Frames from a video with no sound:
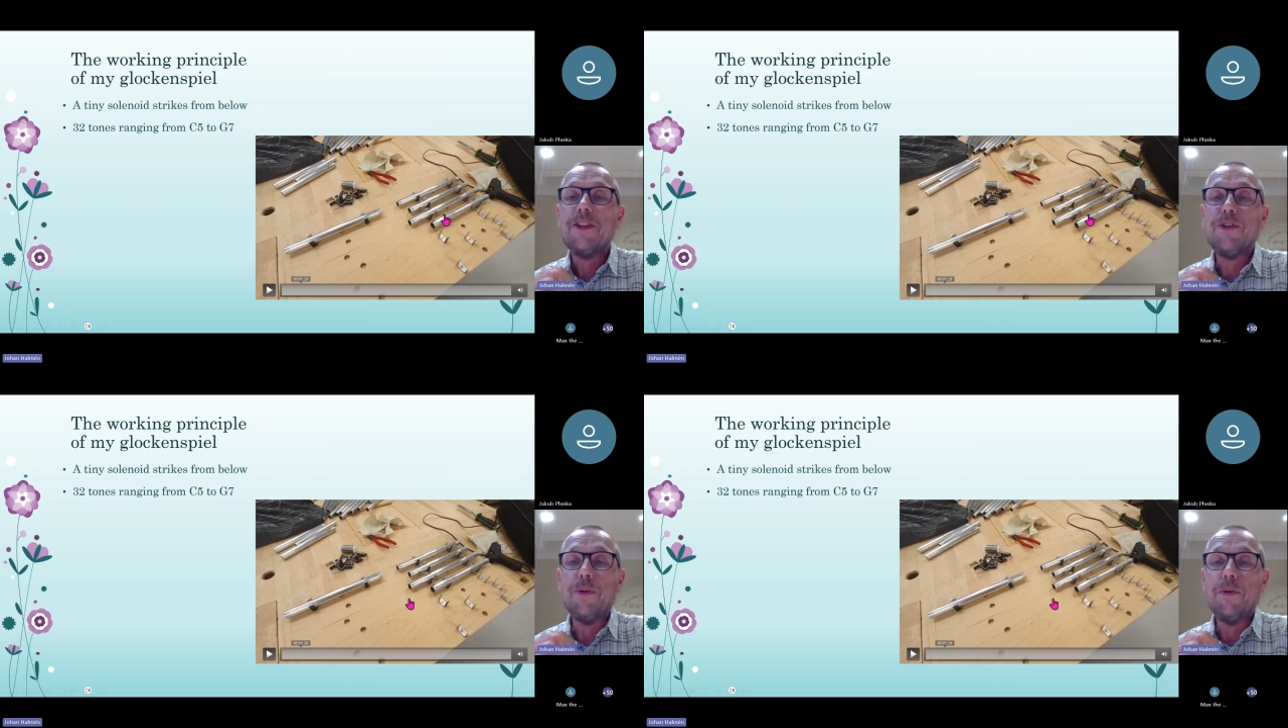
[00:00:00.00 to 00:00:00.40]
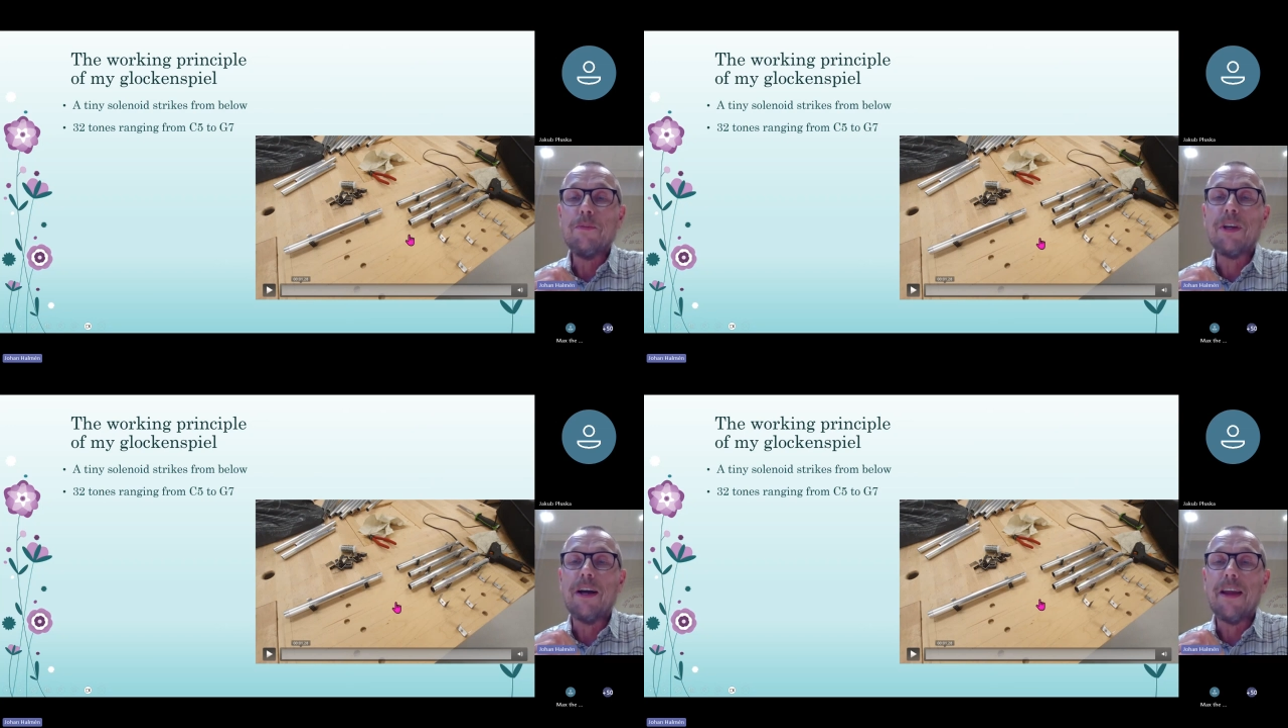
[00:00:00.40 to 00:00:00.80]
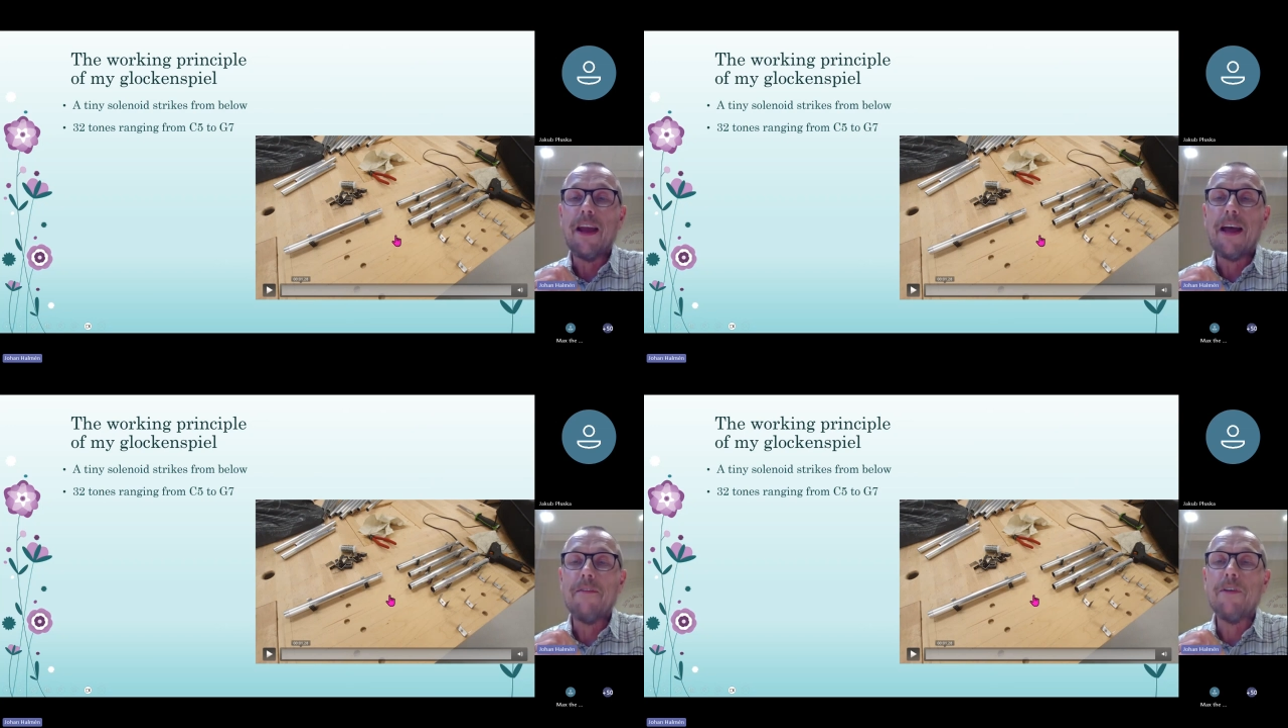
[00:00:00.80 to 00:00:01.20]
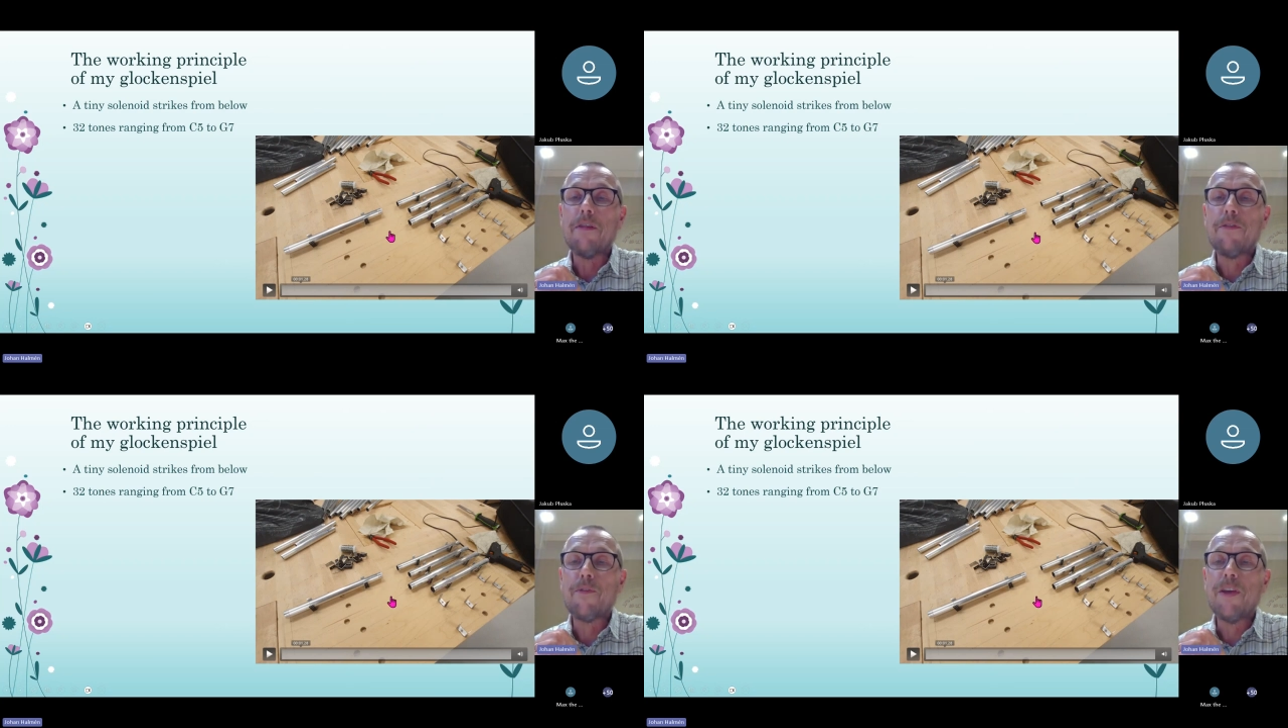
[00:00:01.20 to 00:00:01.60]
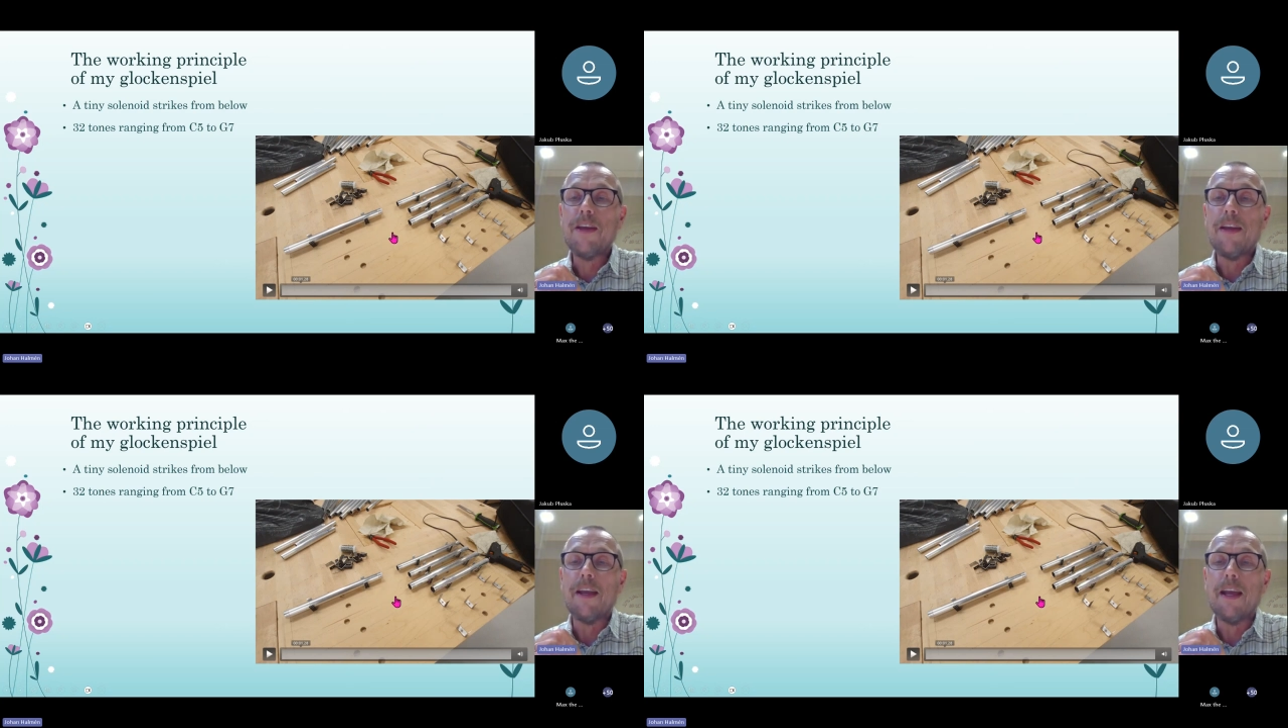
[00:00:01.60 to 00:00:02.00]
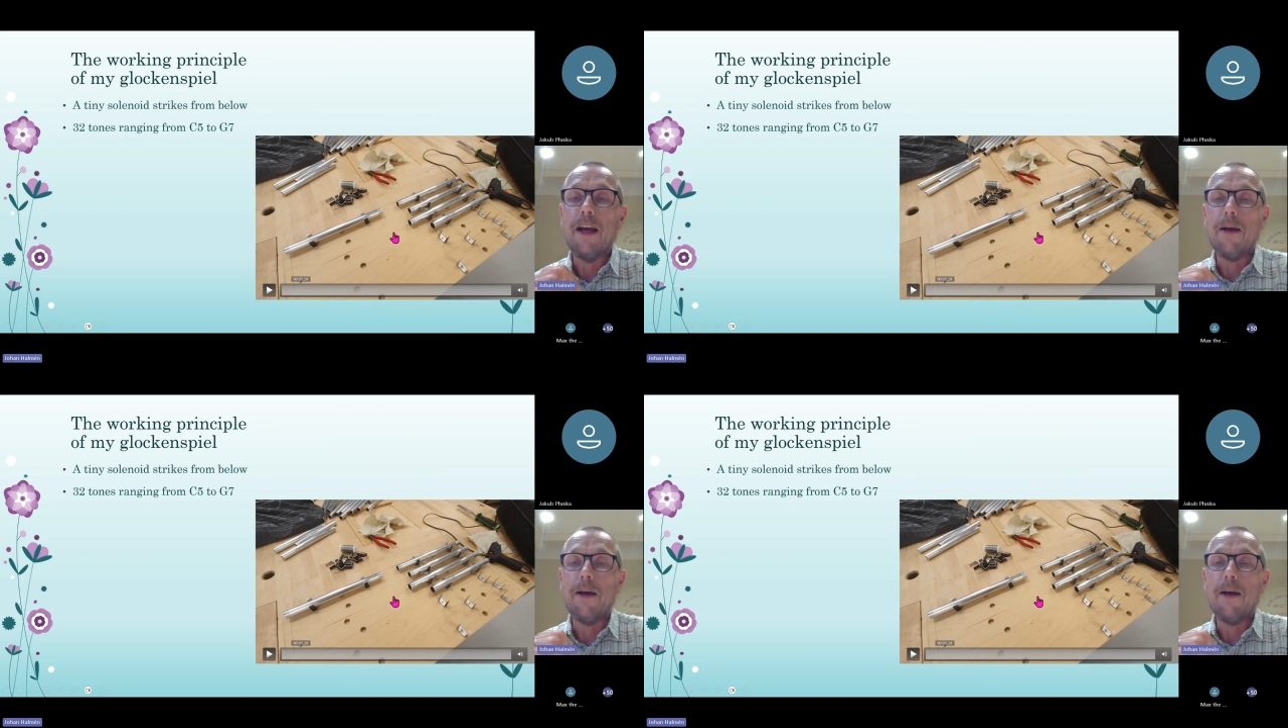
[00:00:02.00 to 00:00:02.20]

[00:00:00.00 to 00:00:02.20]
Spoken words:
tubes. I have three